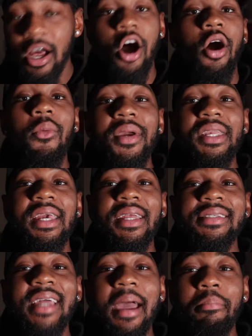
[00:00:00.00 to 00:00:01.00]
All we
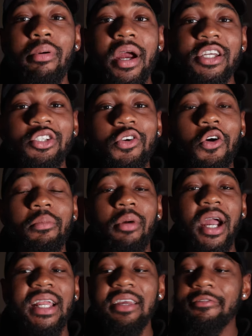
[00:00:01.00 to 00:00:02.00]
need is that pressure on
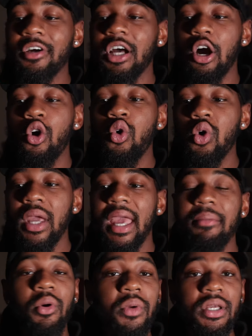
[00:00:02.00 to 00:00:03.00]
Brady for the whole
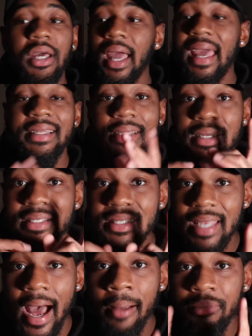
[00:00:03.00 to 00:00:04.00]
game, and and
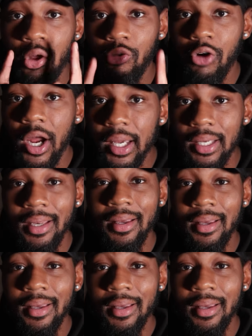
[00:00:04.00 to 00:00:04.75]
stop the run.